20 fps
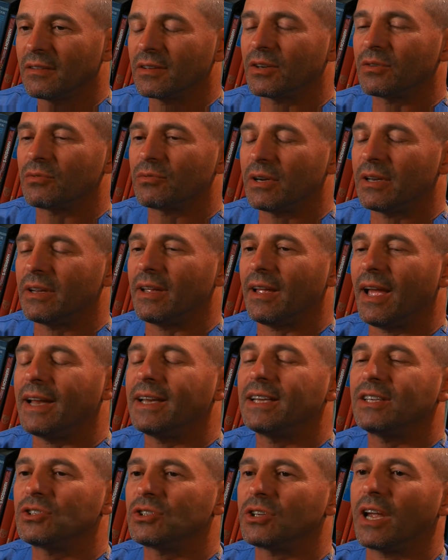So it really,
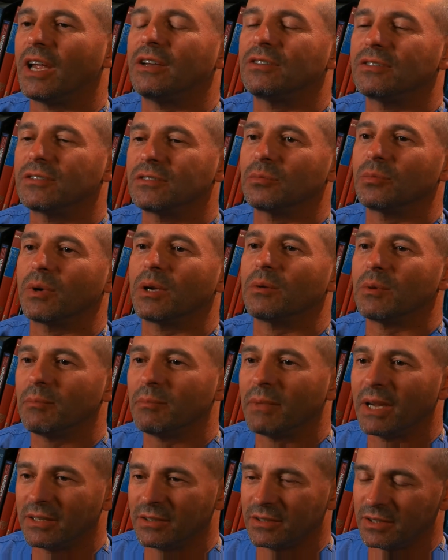and it changes the way
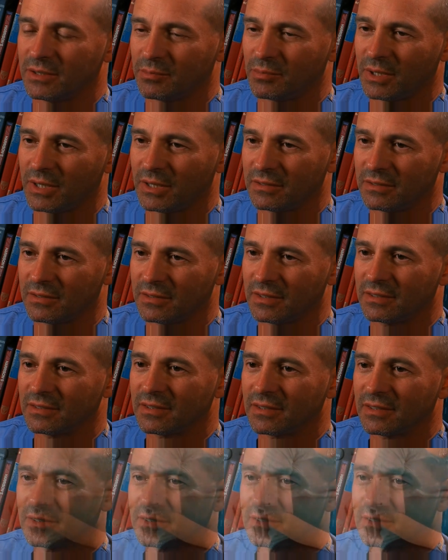we manage these pregnancies.